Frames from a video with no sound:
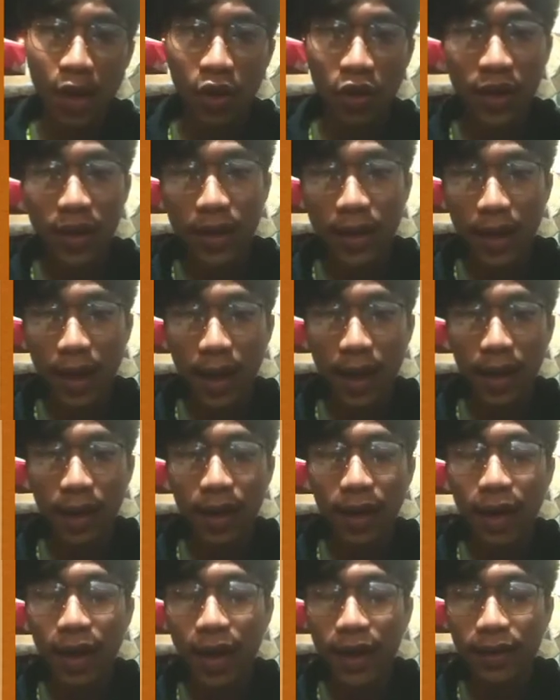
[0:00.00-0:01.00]
Okay,
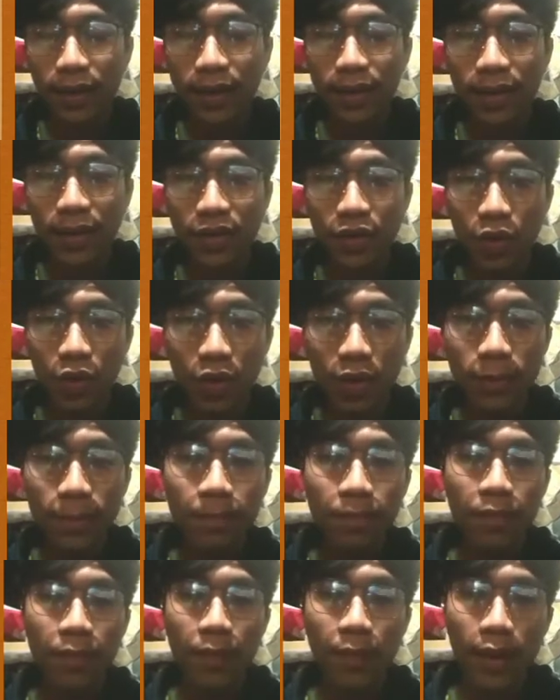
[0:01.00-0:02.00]
I think that's all.
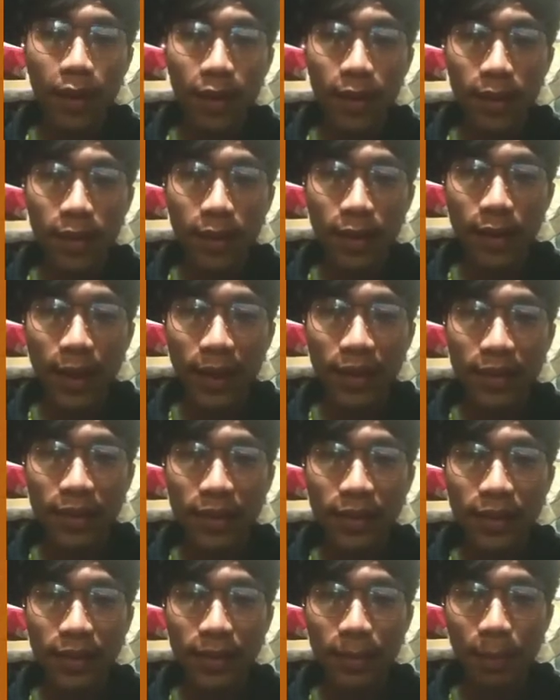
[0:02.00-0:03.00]
The
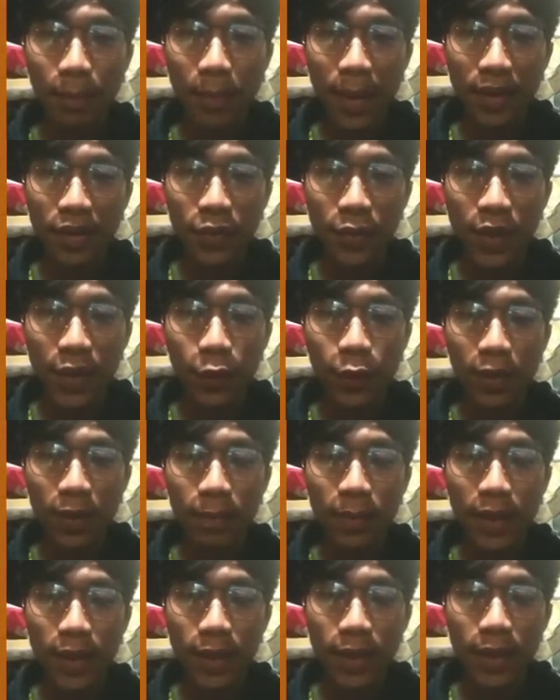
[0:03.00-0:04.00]
next material
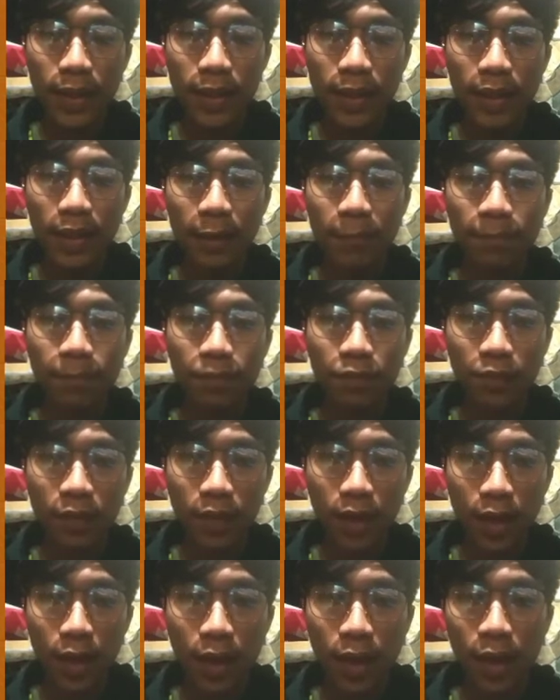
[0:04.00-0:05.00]
will be
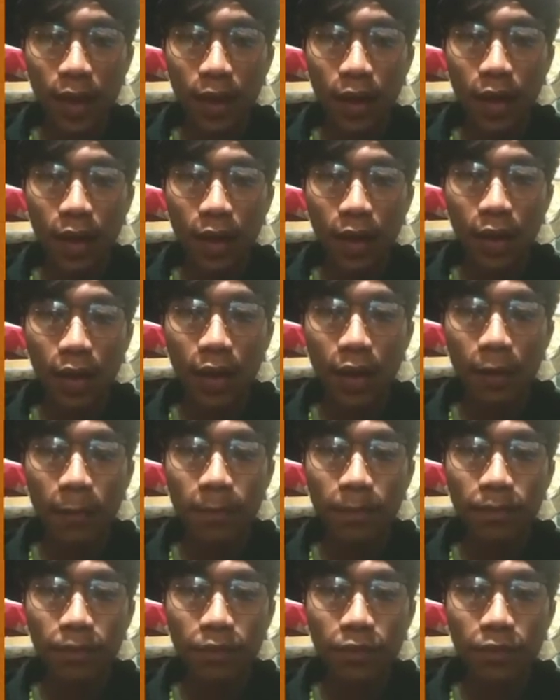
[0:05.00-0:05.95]
read